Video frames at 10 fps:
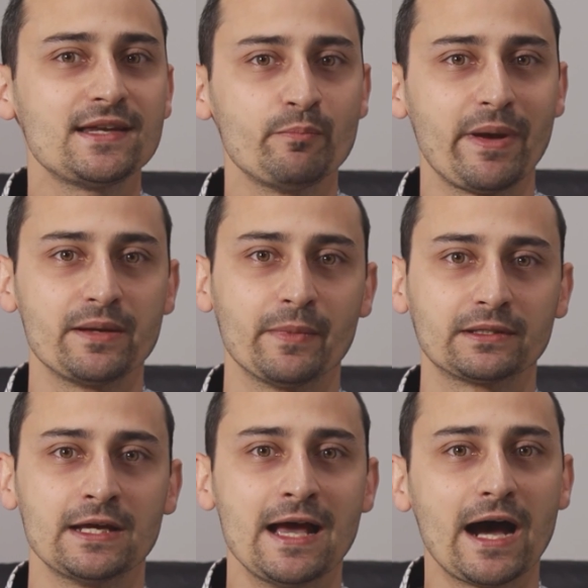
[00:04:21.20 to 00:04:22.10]
an
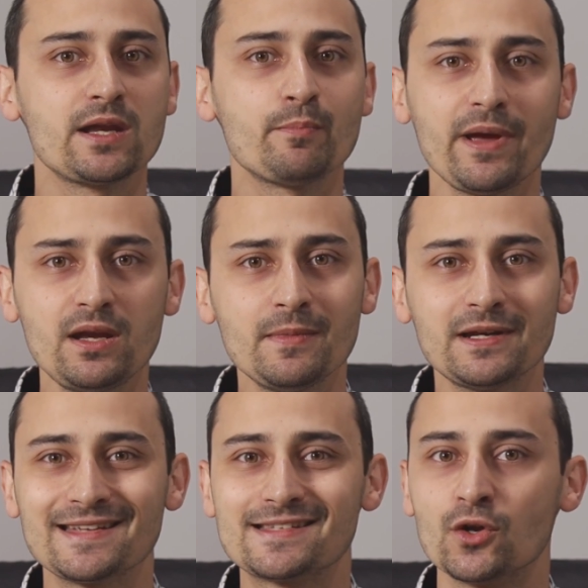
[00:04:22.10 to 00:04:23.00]
impediment? An
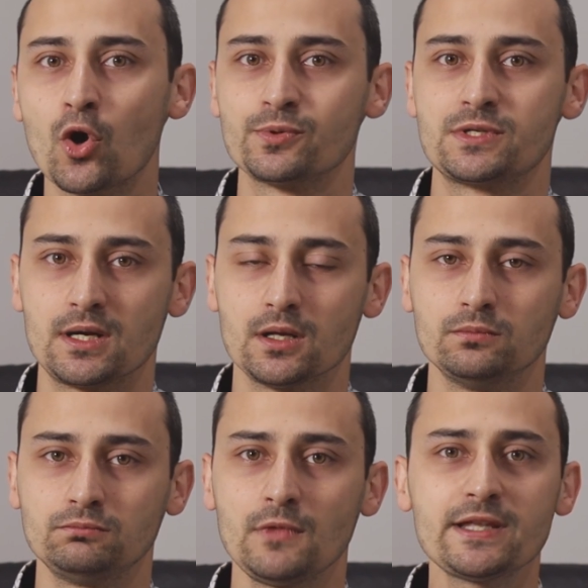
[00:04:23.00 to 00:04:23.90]
impediment is an
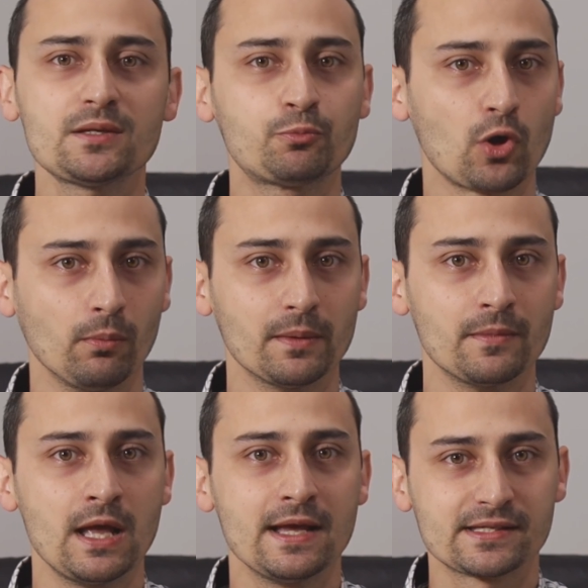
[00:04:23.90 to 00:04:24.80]
obstacle. It's a
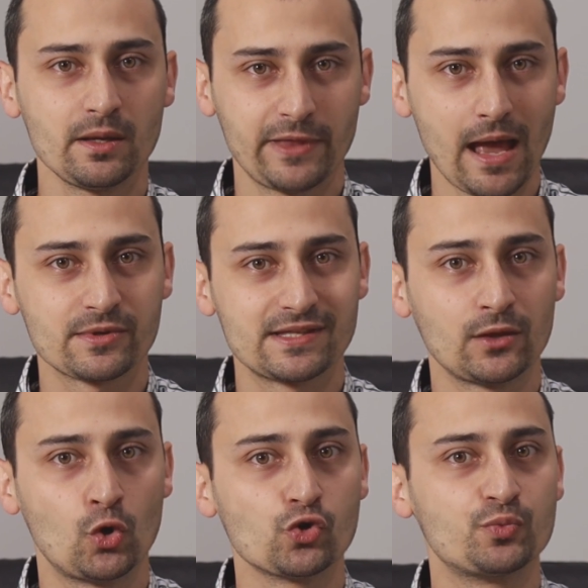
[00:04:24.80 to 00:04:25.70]
problem. Sometimes
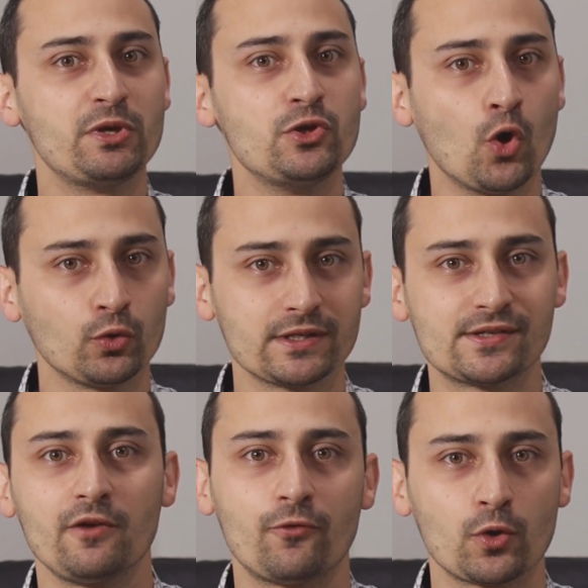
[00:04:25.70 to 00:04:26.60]
that goes beyond the
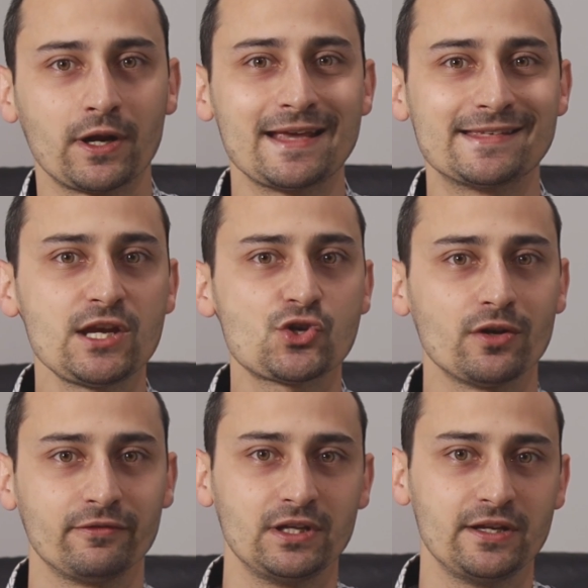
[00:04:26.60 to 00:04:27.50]

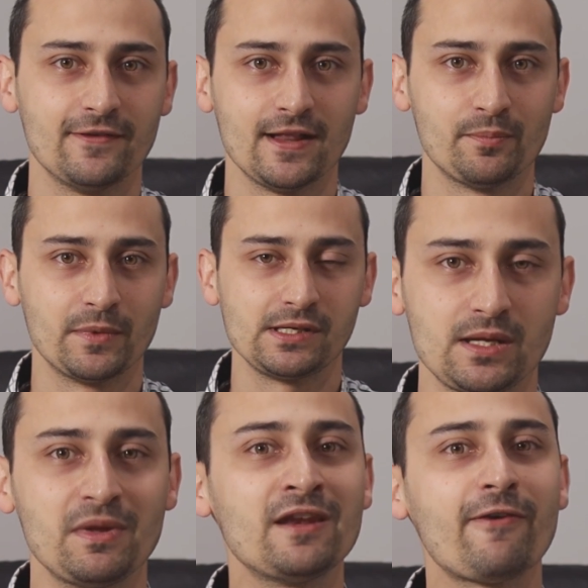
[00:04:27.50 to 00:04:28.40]
self-organization of the development
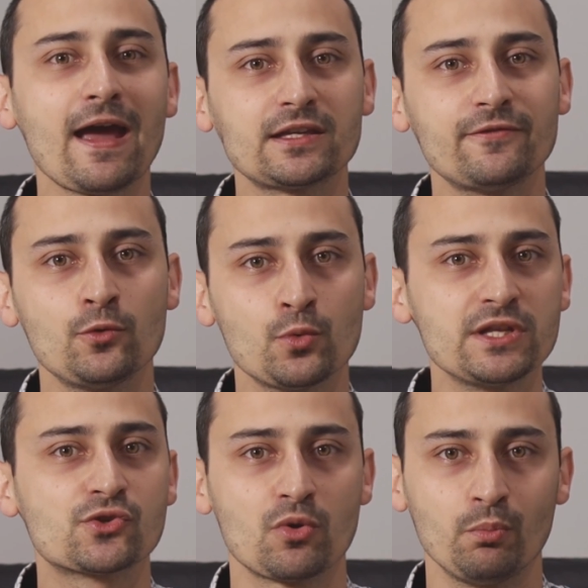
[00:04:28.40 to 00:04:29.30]
team. In fact, if you
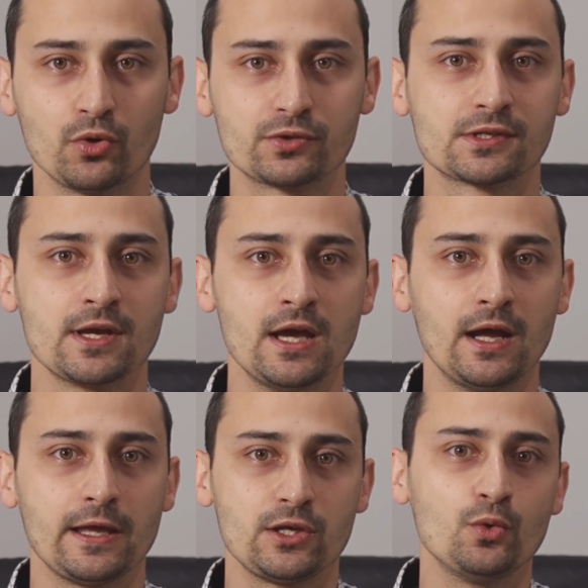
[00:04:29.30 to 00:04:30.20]
read Scrum books,
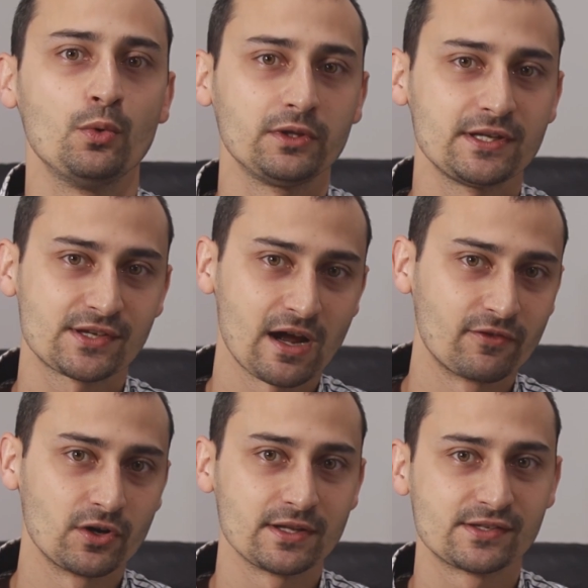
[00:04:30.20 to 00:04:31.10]
you will
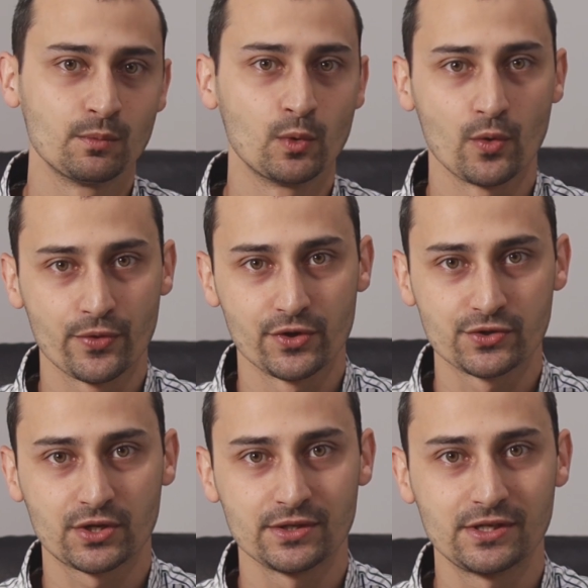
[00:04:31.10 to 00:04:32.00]
discover that some
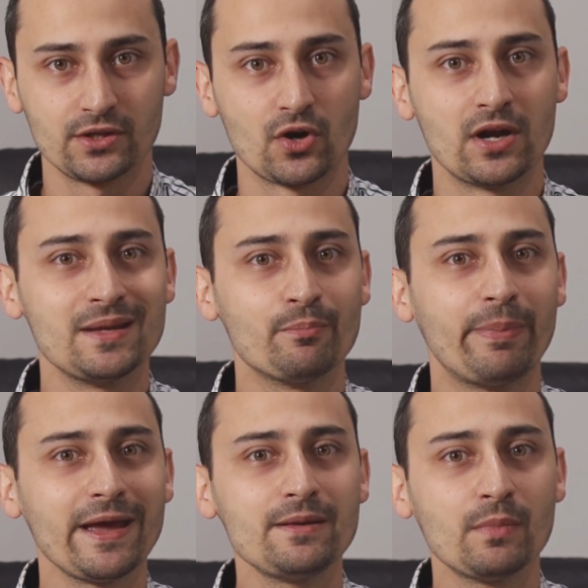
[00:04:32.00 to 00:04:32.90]
authors consider an
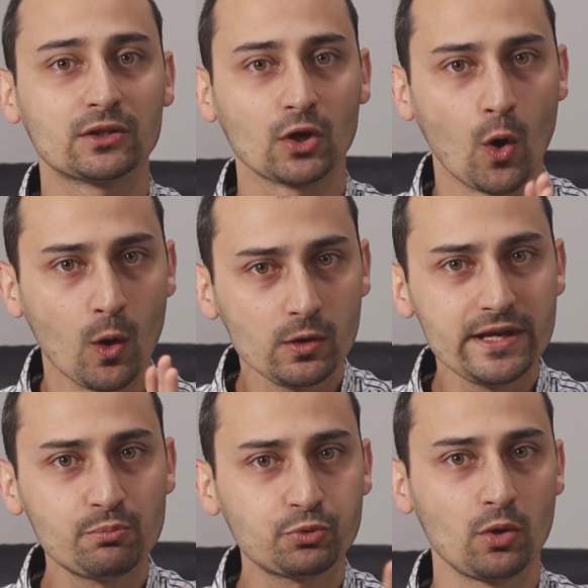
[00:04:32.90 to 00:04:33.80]
impediment
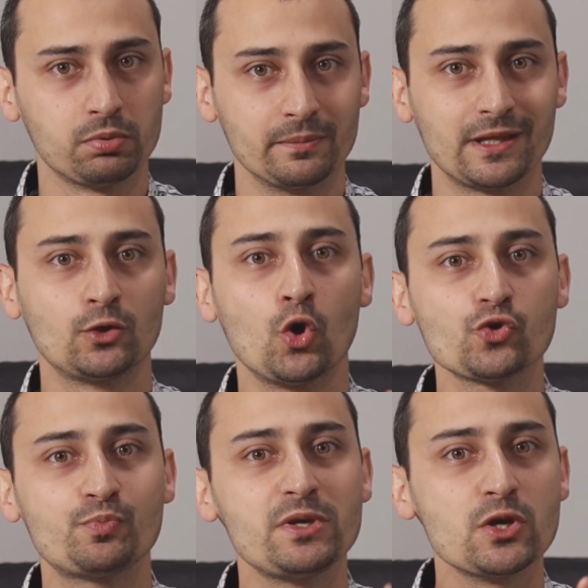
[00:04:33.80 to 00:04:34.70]
only a problem that
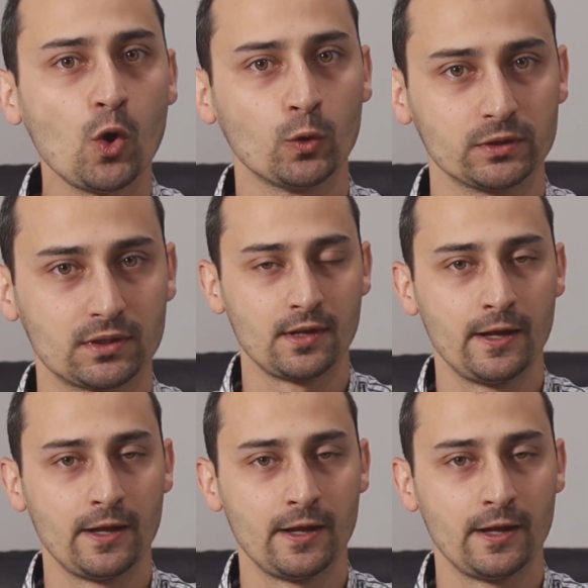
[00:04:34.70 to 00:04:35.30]
goes beyond